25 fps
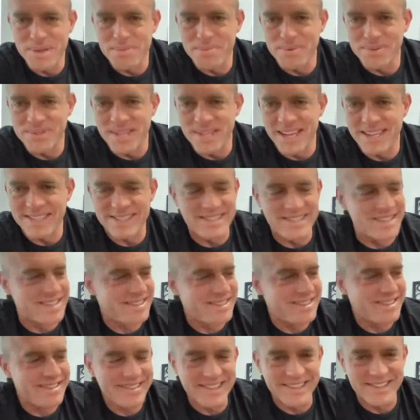People test
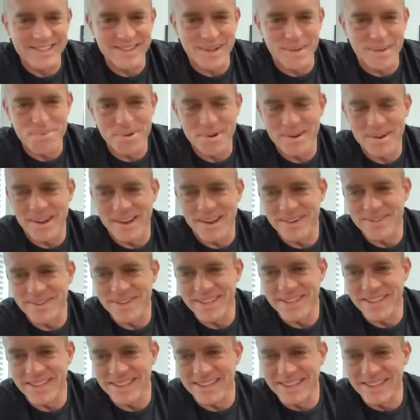it because I'll put it on
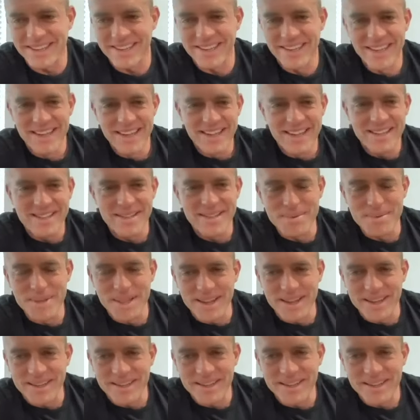everything and they'll be Same.